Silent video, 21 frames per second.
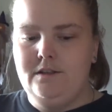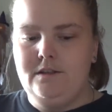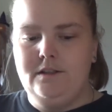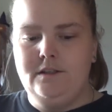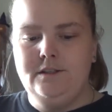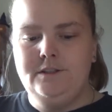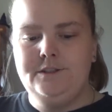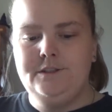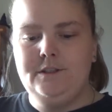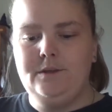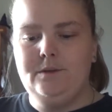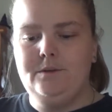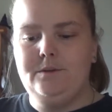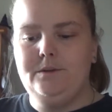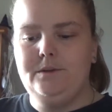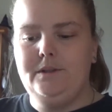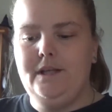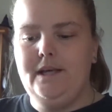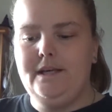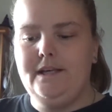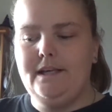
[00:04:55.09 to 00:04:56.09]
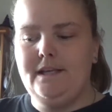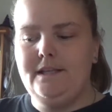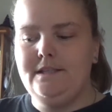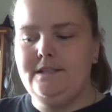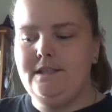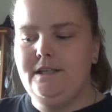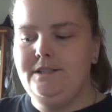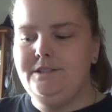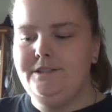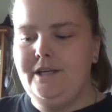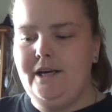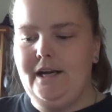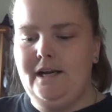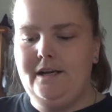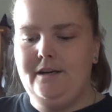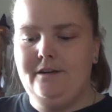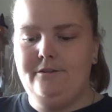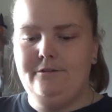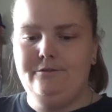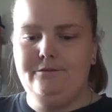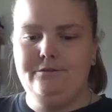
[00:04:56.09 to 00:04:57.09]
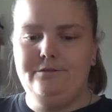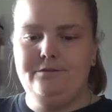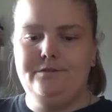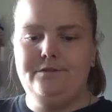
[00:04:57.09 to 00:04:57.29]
So, like, it does have